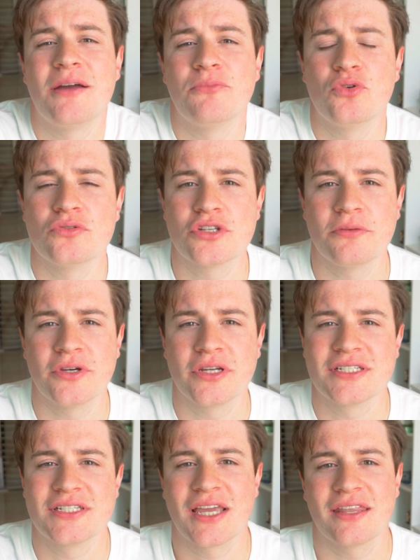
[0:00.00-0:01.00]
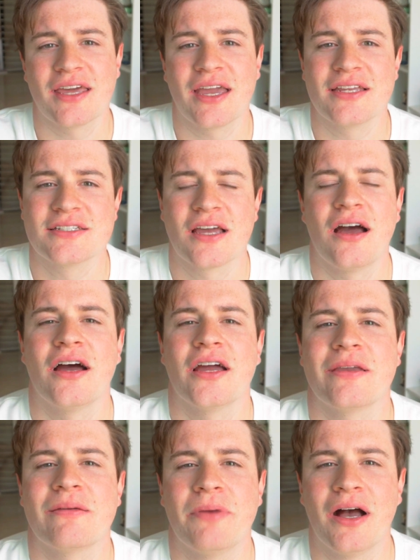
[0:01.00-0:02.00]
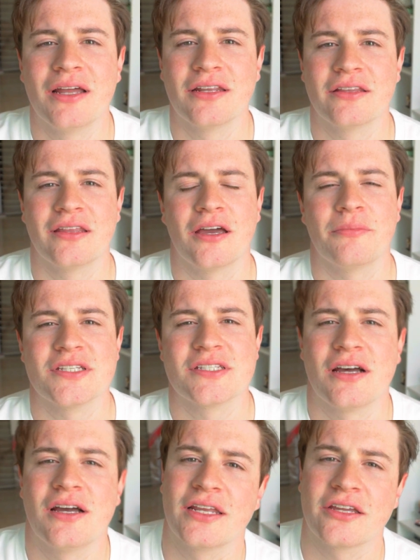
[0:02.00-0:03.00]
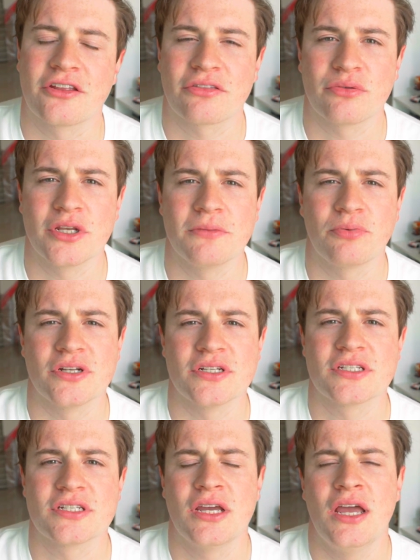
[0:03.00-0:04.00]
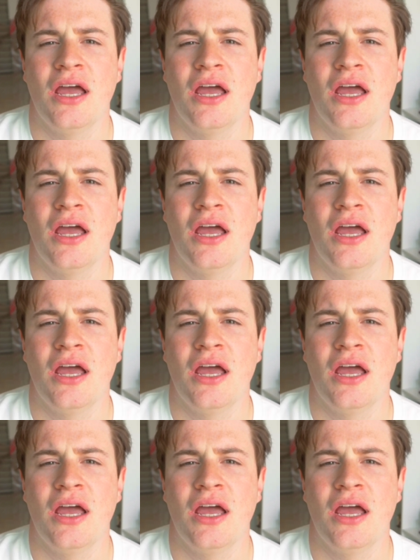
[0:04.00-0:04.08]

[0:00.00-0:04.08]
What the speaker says: I'm also putting together a TIE pilot that I'm entirely going to 3D print.